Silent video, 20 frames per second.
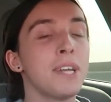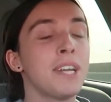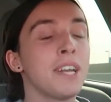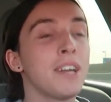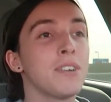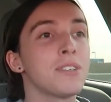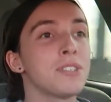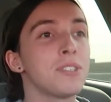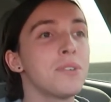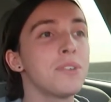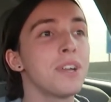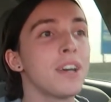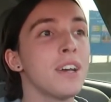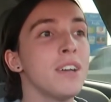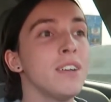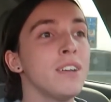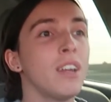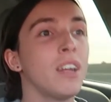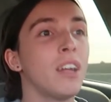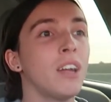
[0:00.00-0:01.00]
in
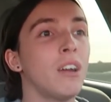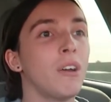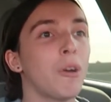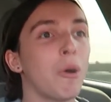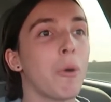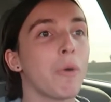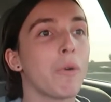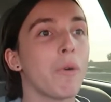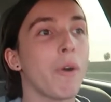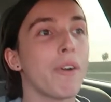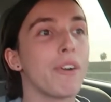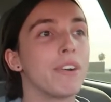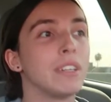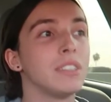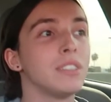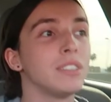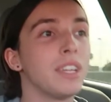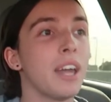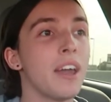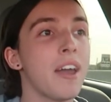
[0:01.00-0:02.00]
Arizona,
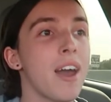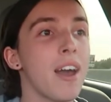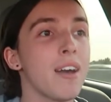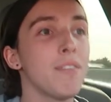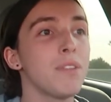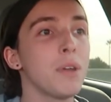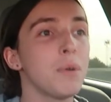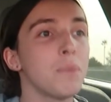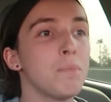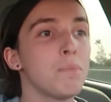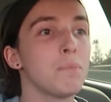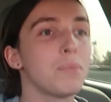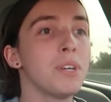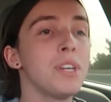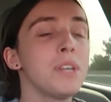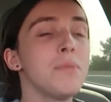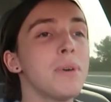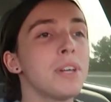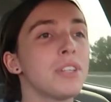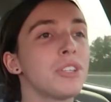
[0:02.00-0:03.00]
they have them
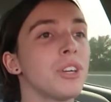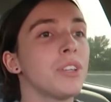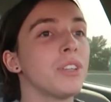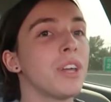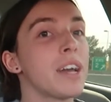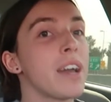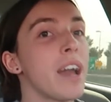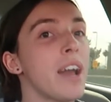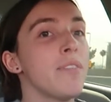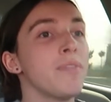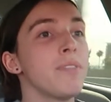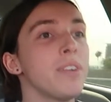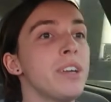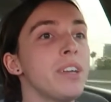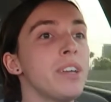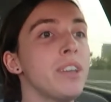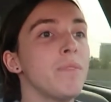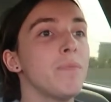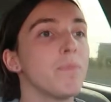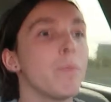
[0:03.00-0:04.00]
pretty much on like
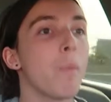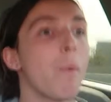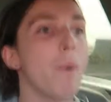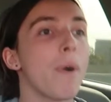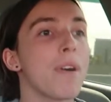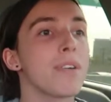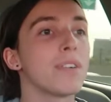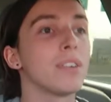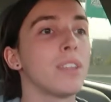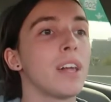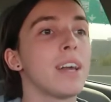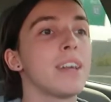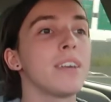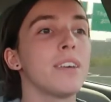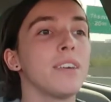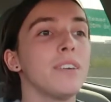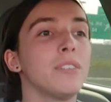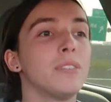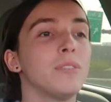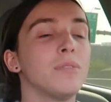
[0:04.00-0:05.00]
every like
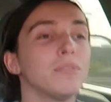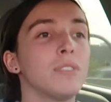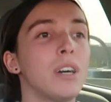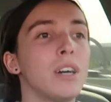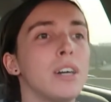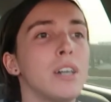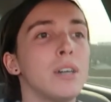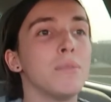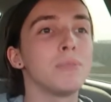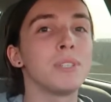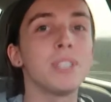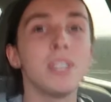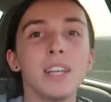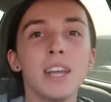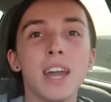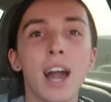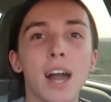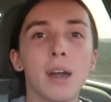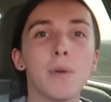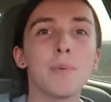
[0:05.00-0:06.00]

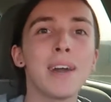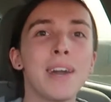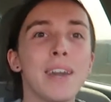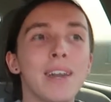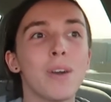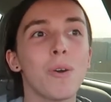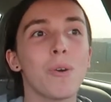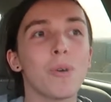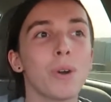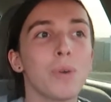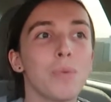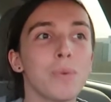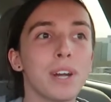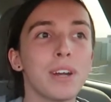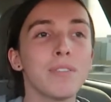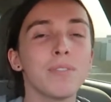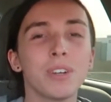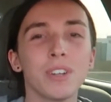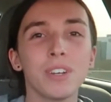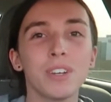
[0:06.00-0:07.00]
city highway or
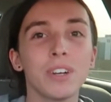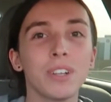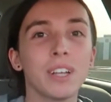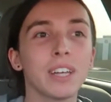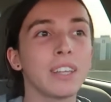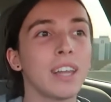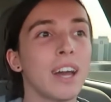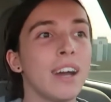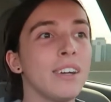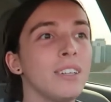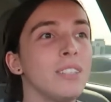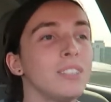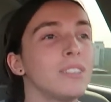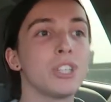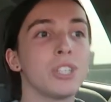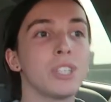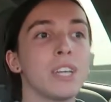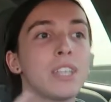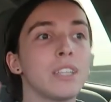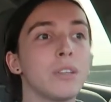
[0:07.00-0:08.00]
whatever, you know, like that,
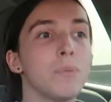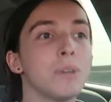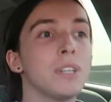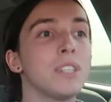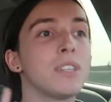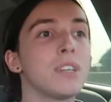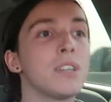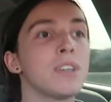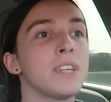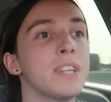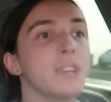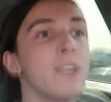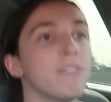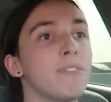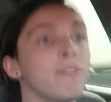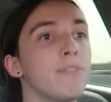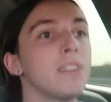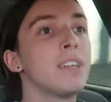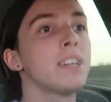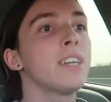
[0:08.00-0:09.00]
just like the ones that are here
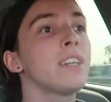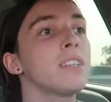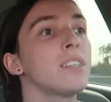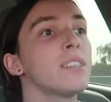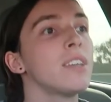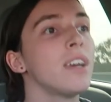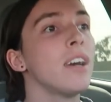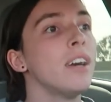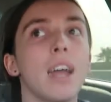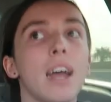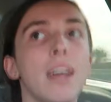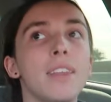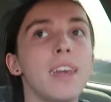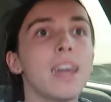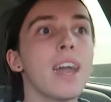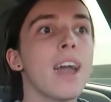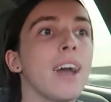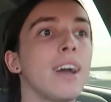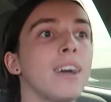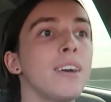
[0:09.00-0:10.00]
in Phoenix. And
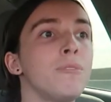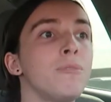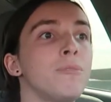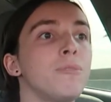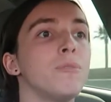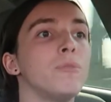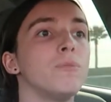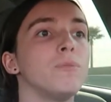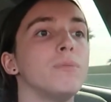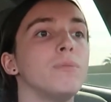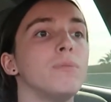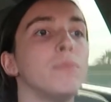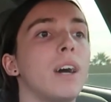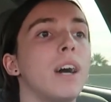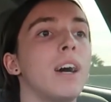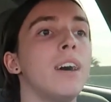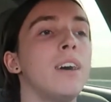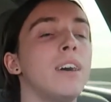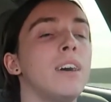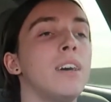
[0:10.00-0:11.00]
they have
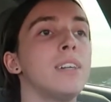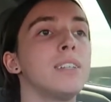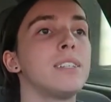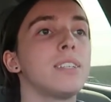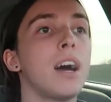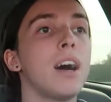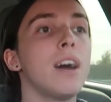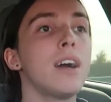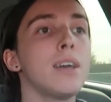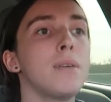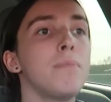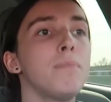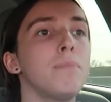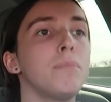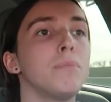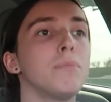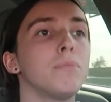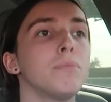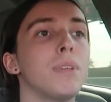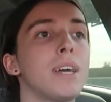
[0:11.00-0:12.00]
time
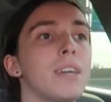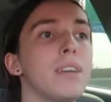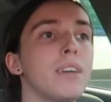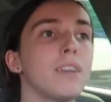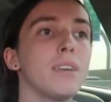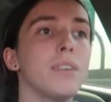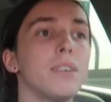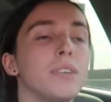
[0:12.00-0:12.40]
like